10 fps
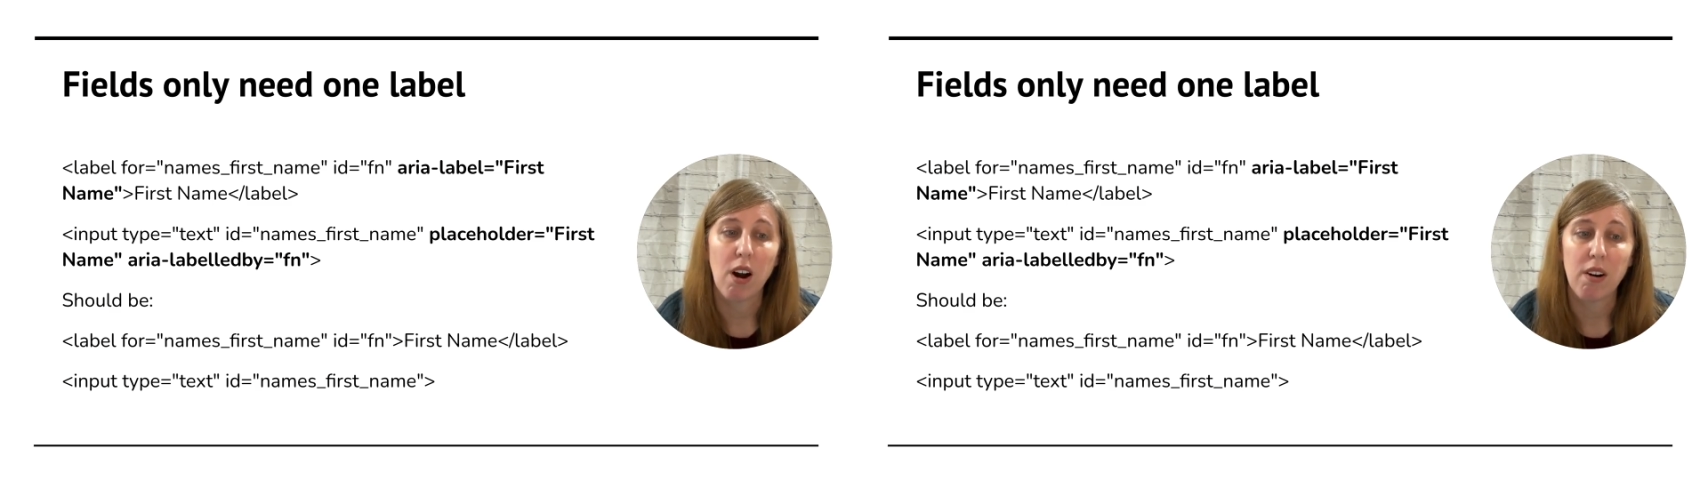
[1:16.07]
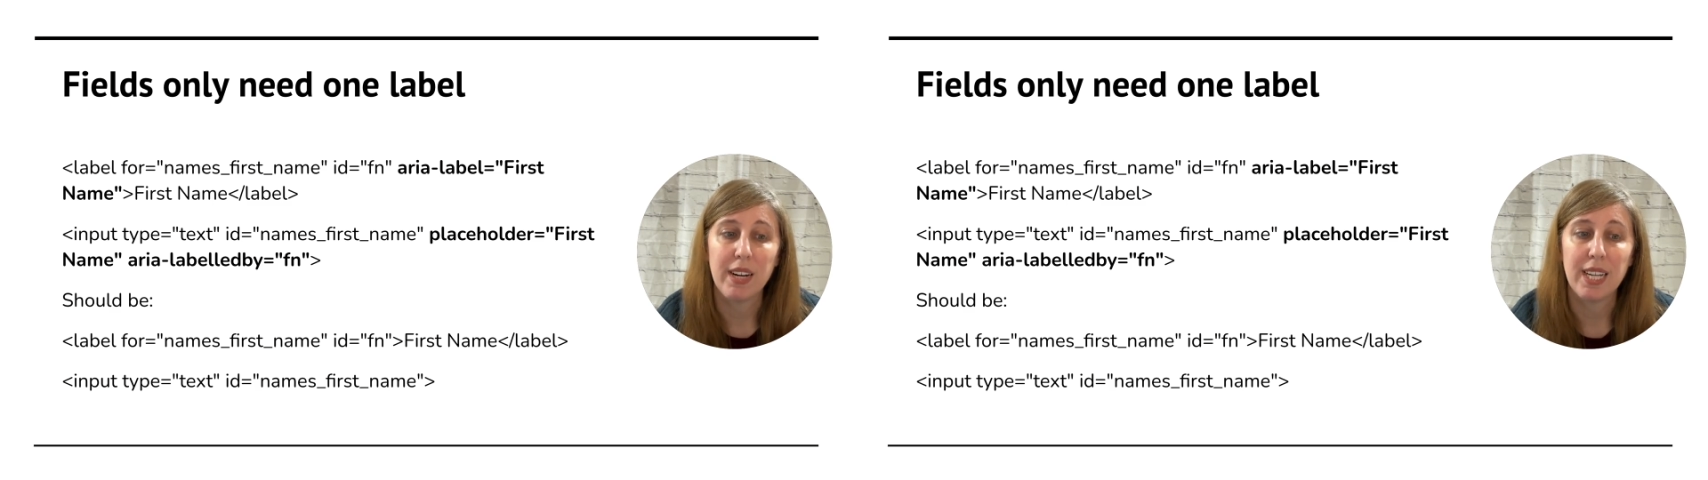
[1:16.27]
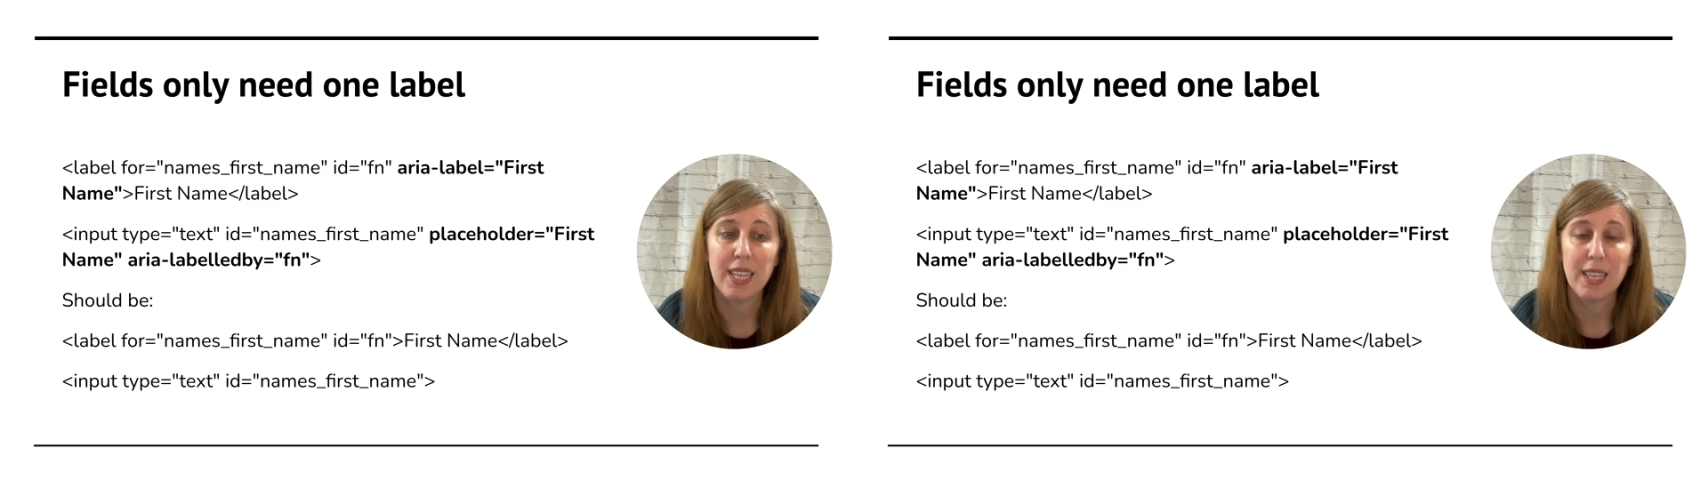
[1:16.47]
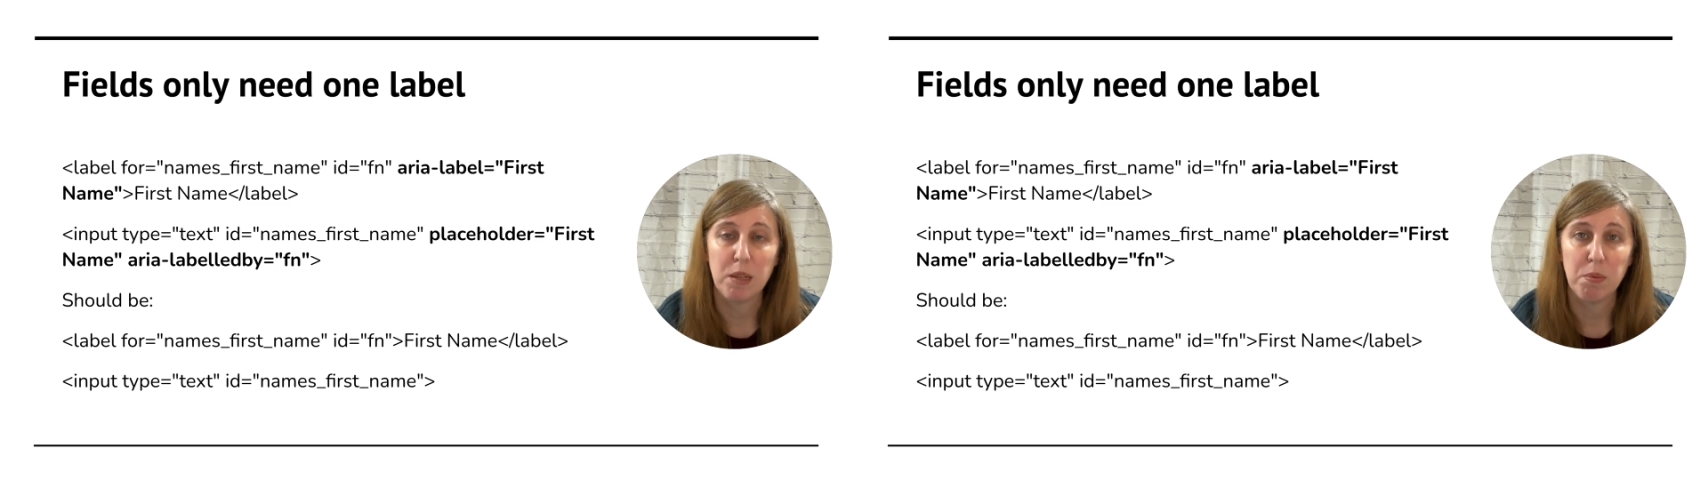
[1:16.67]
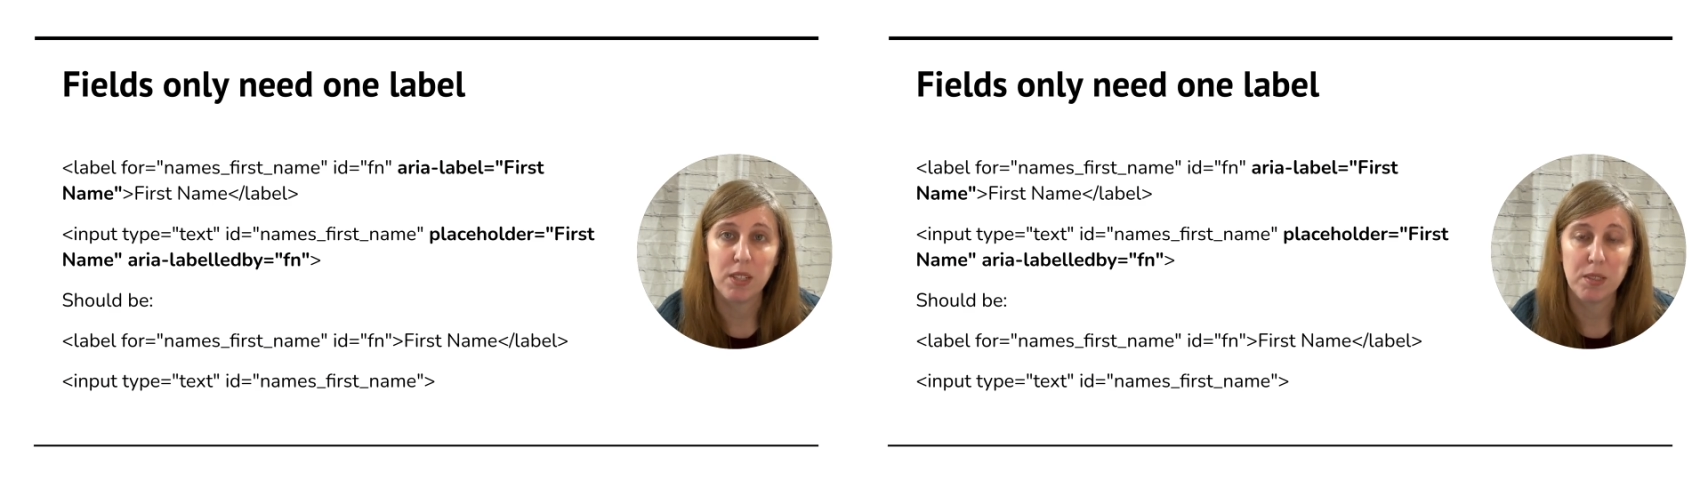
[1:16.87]
ARIA
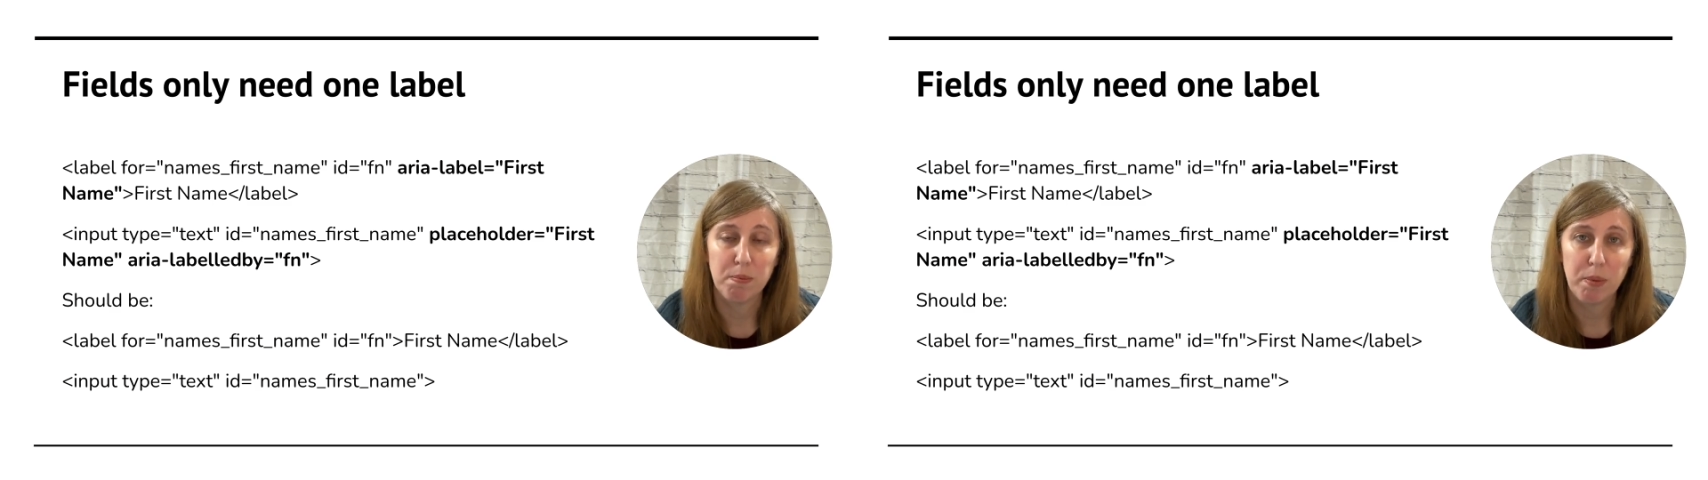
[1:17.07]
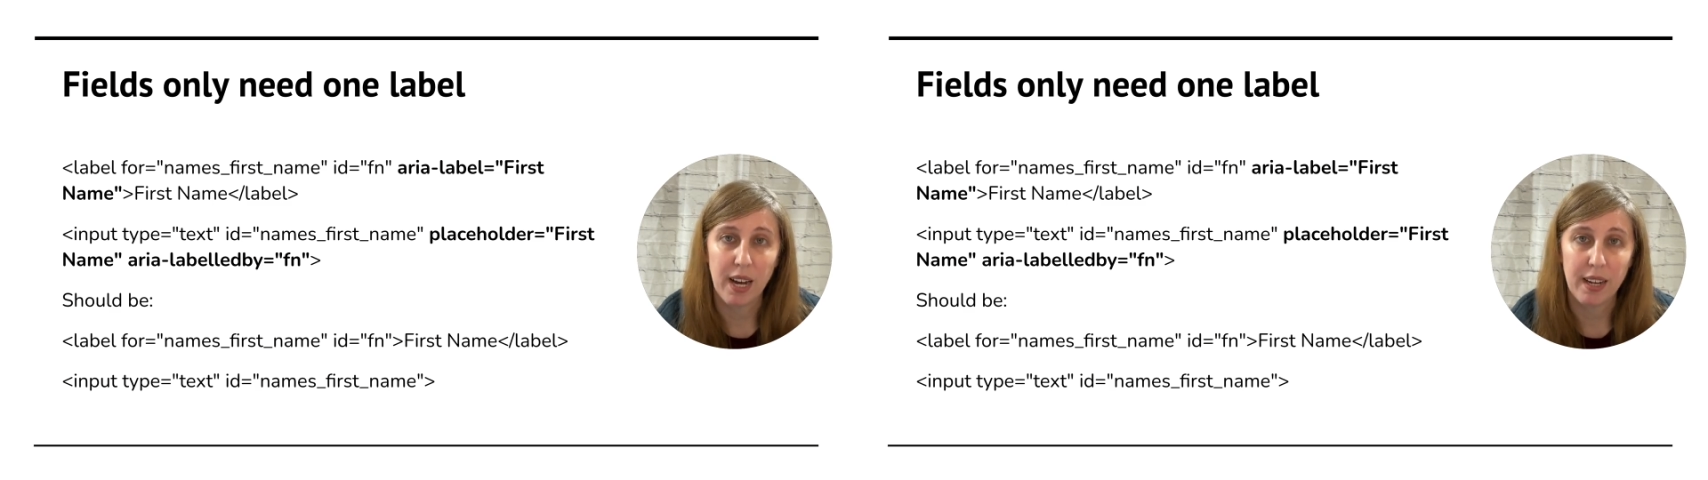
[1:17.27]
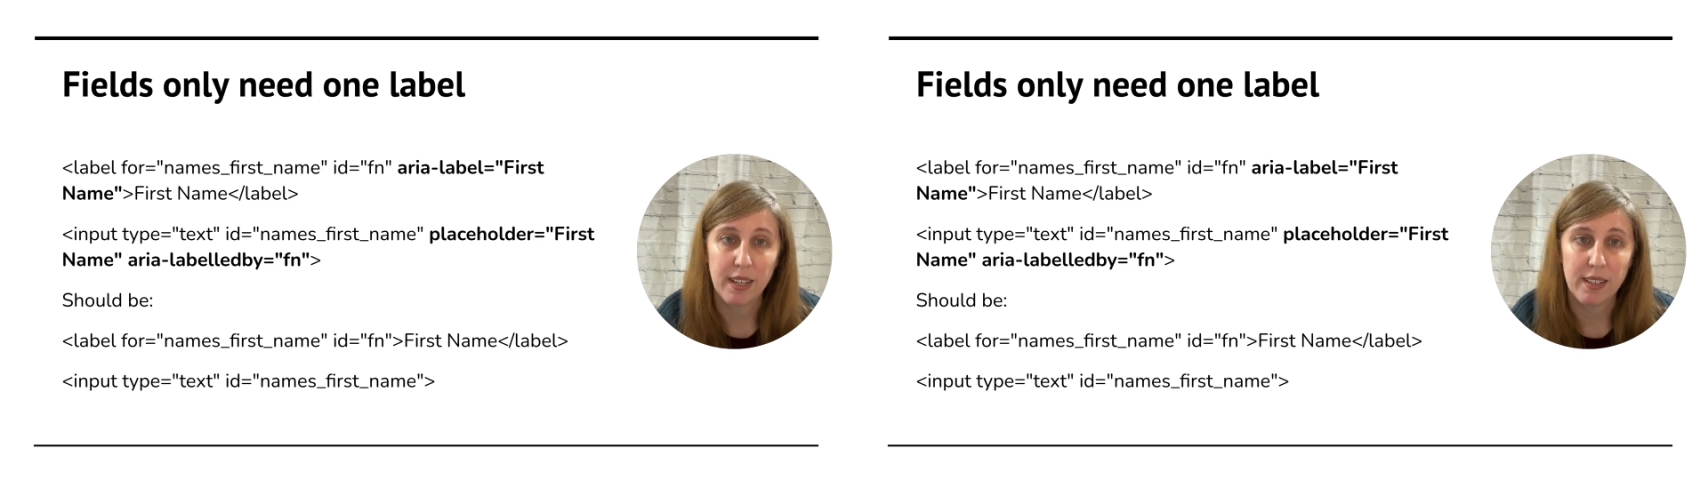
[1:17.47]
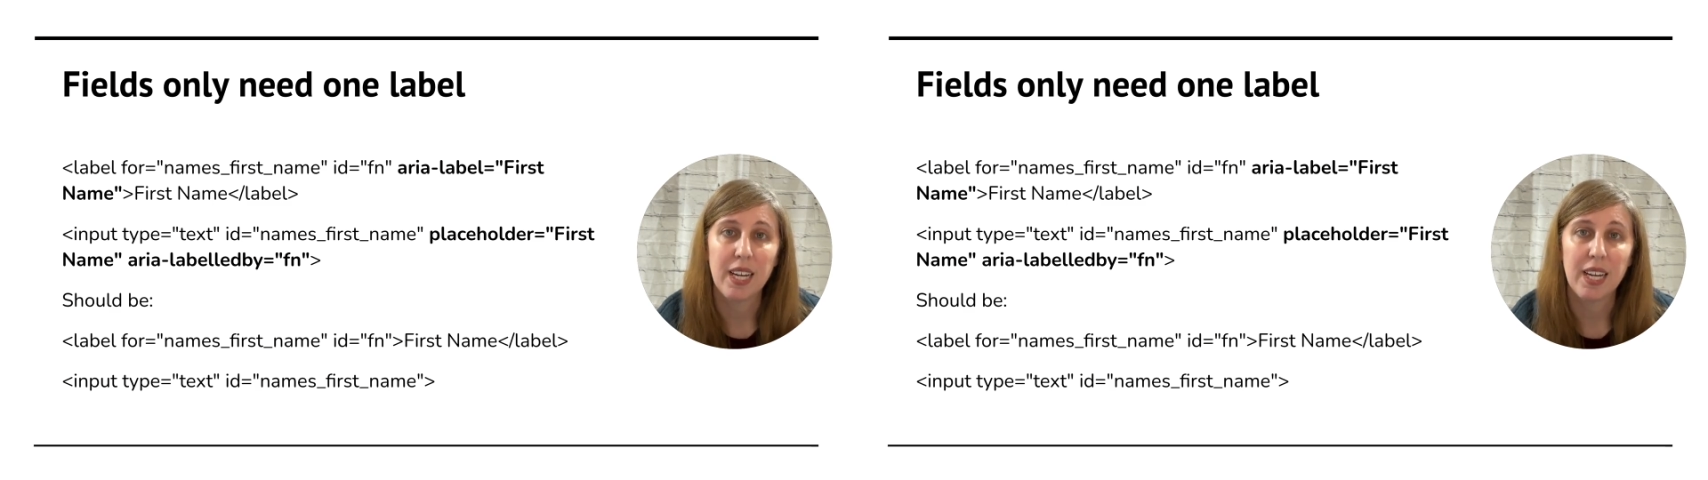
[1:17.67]
labeled by.